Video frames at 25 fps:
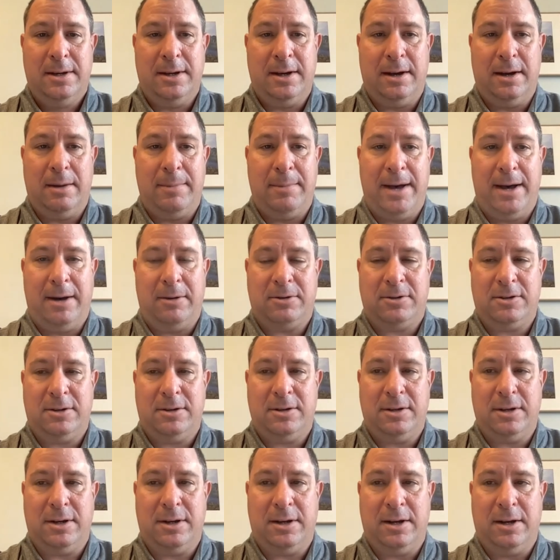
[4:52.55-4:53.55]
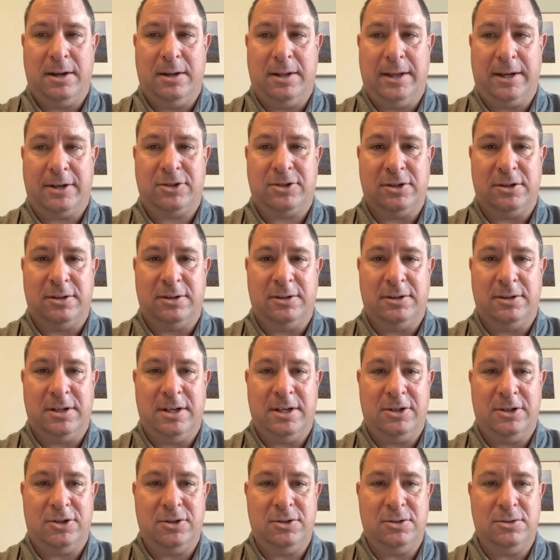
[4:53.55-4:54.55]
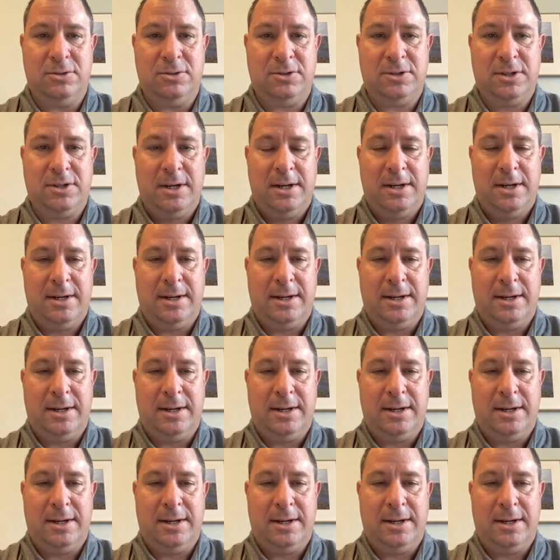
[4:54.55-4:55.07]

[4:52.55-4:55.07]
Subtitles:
about election issues.